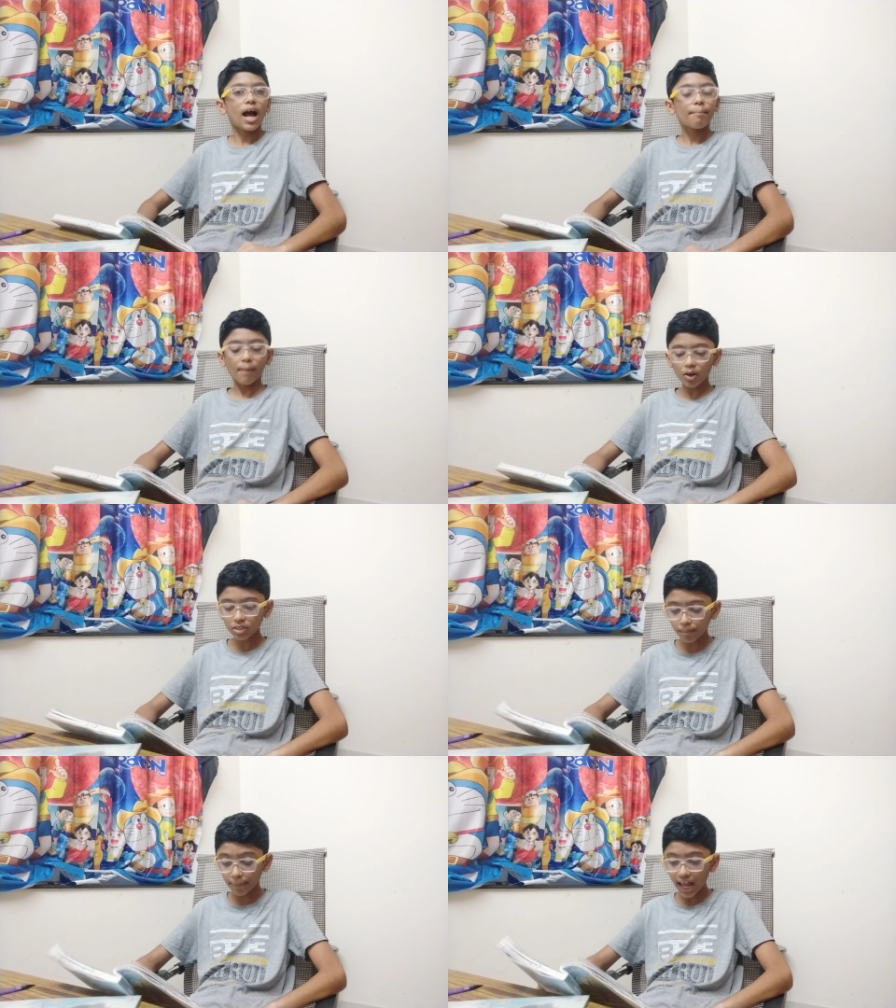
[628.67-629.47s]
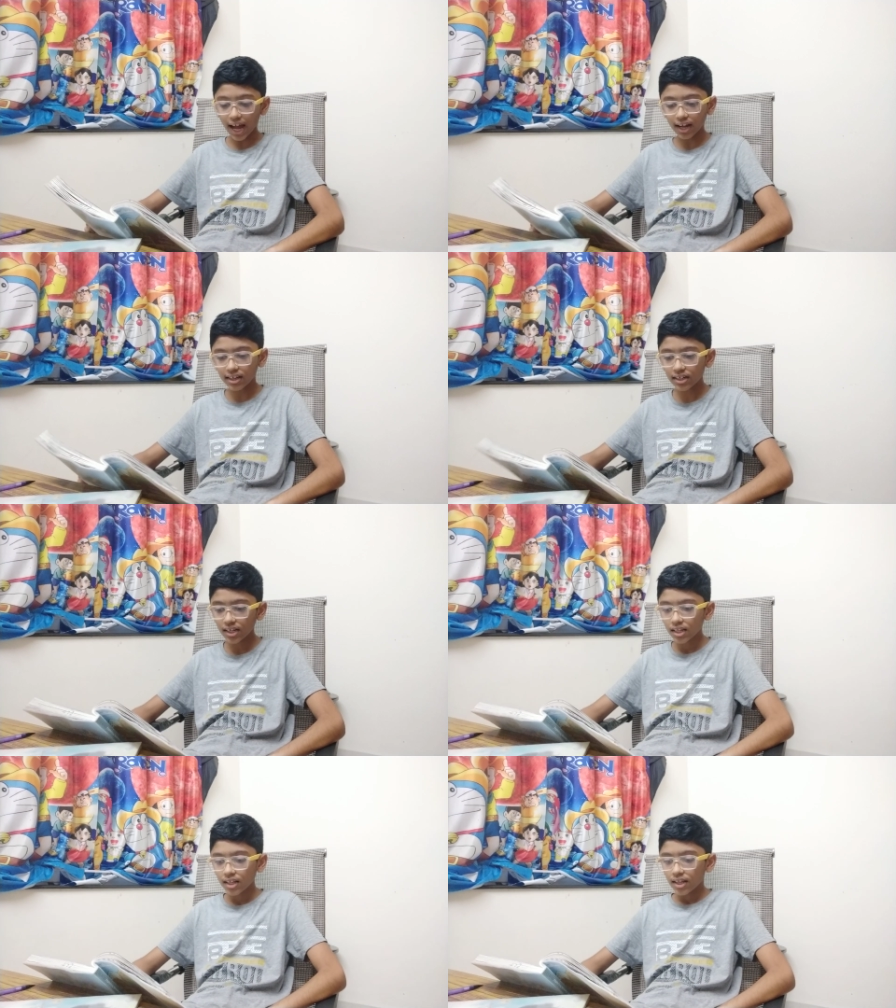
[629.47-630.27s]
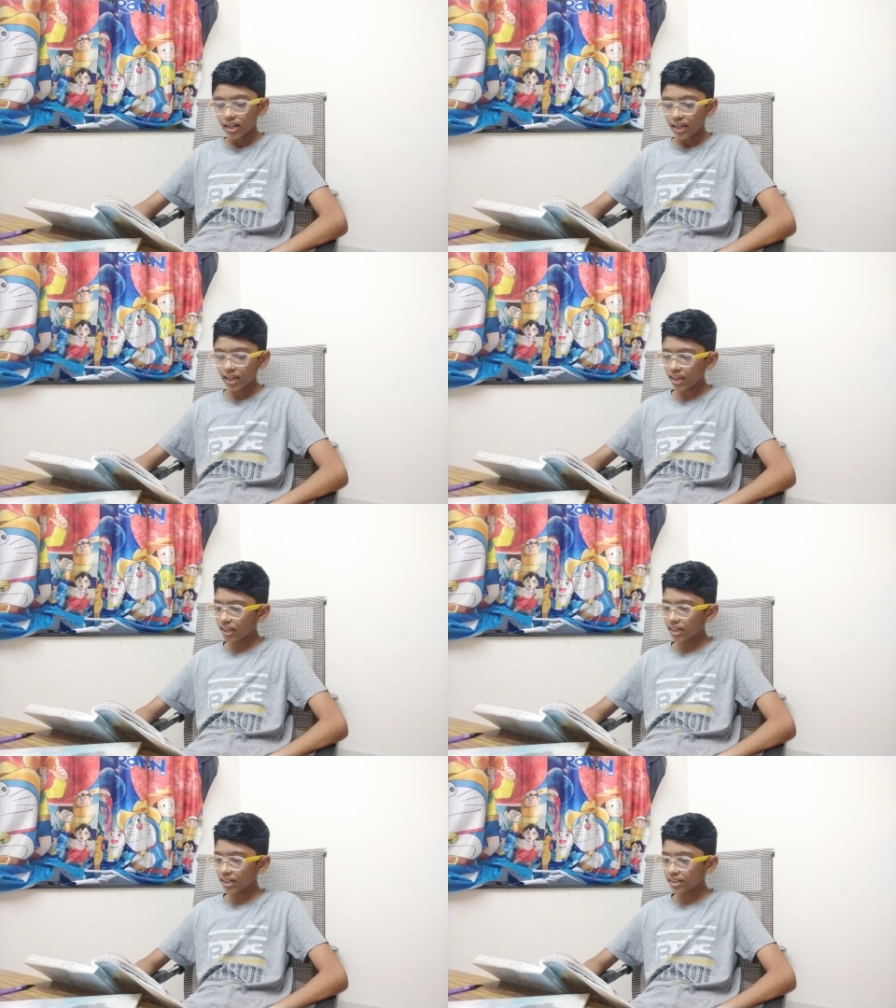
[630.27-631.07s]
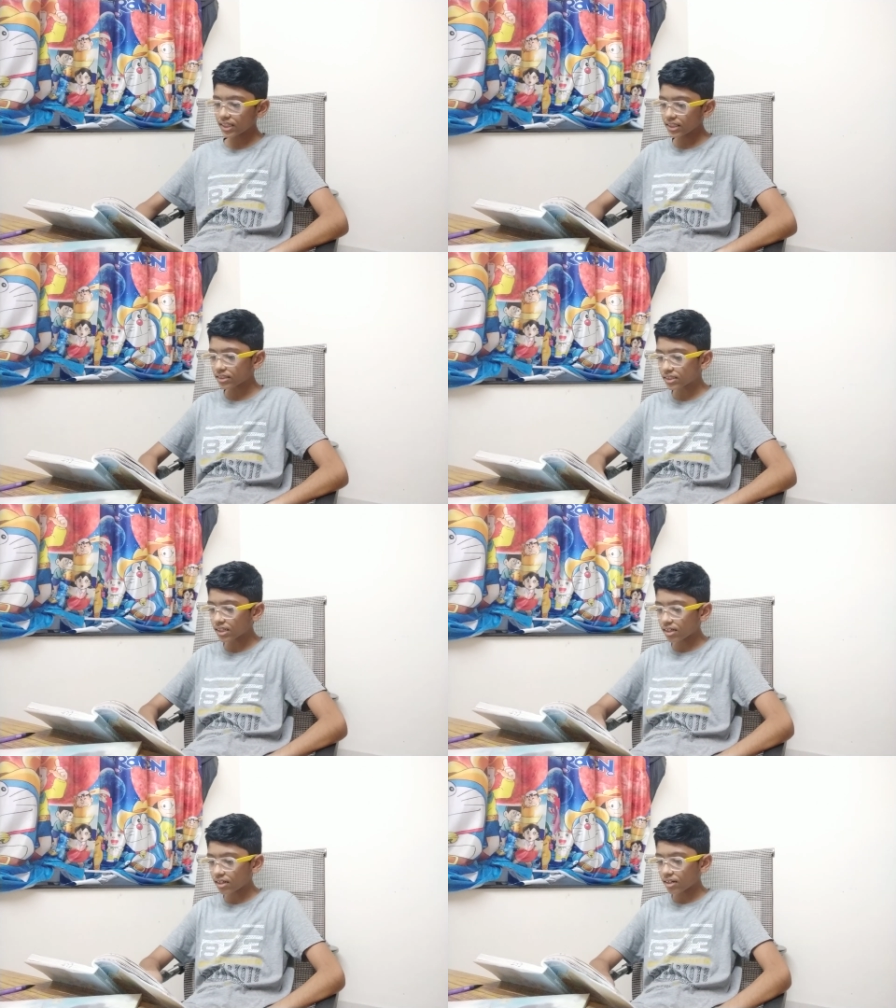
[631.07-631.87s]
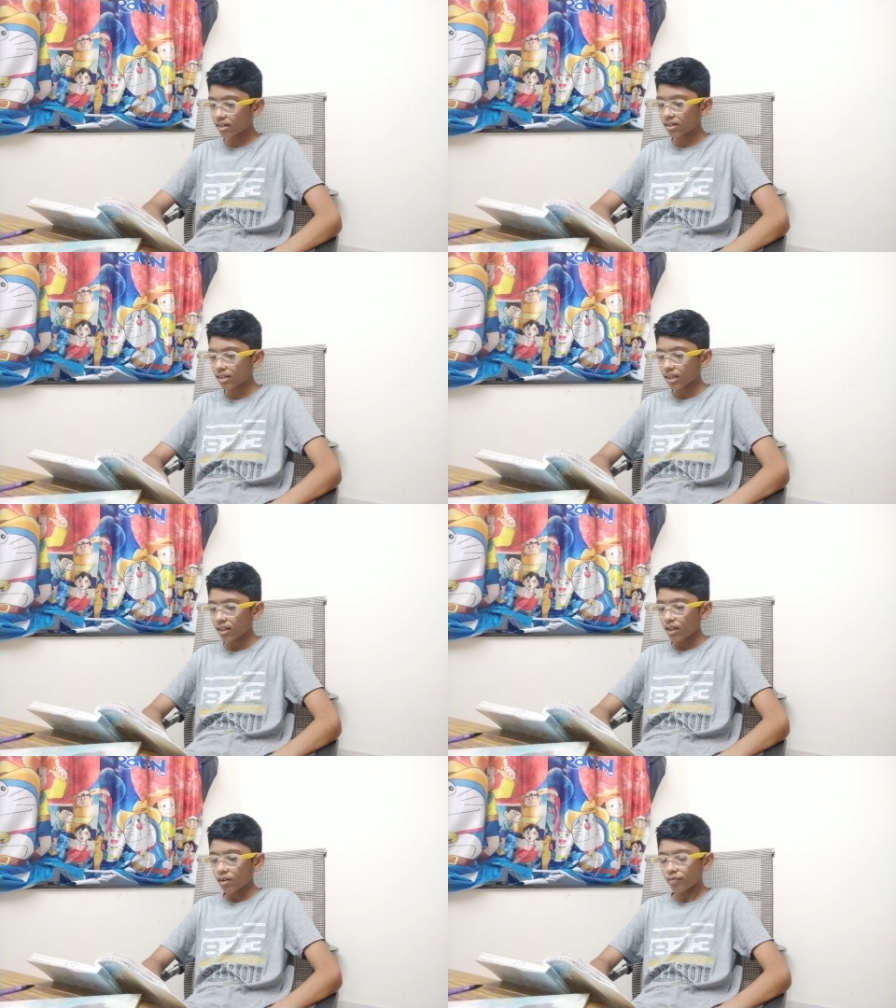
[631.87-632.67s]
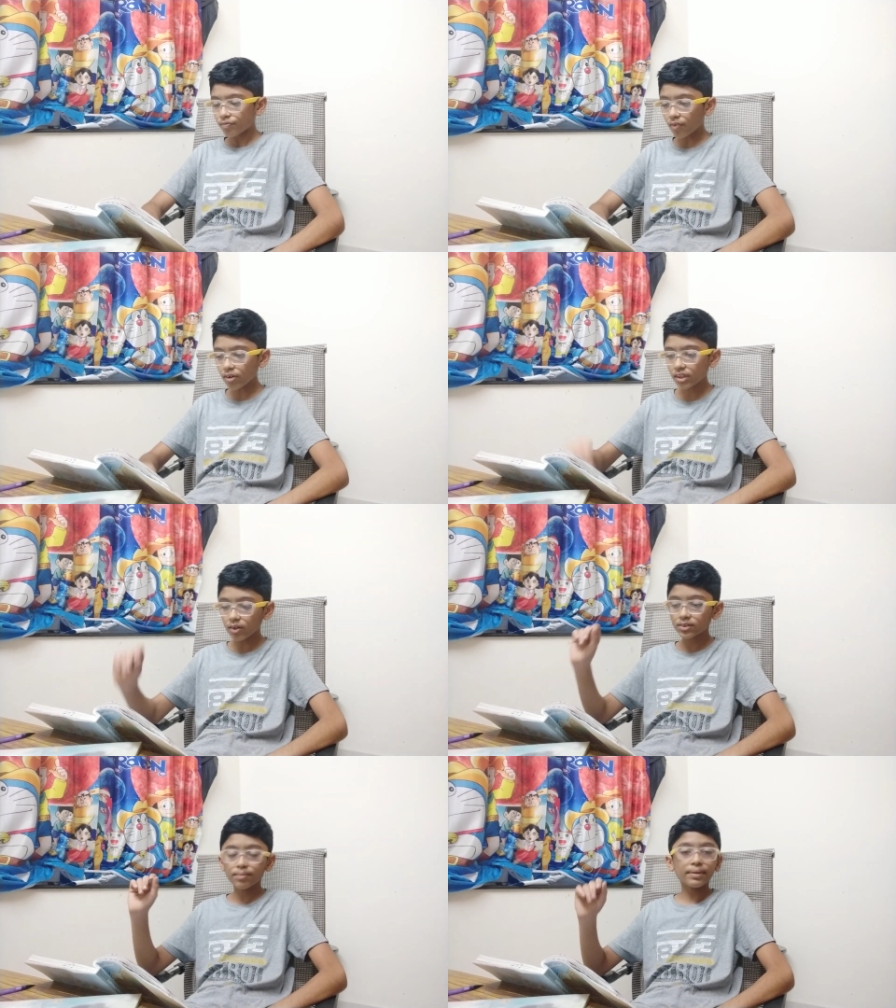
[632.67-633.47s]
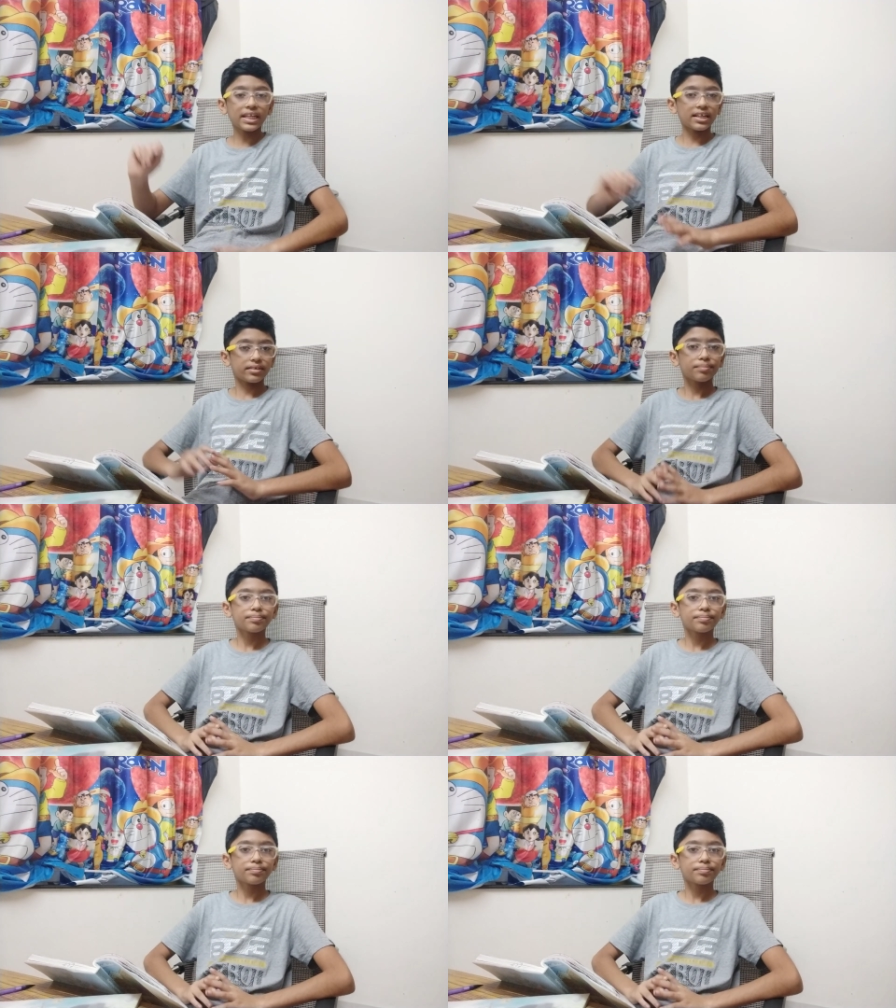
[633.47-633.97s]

Mont Blanc. It is the 4,000 meter.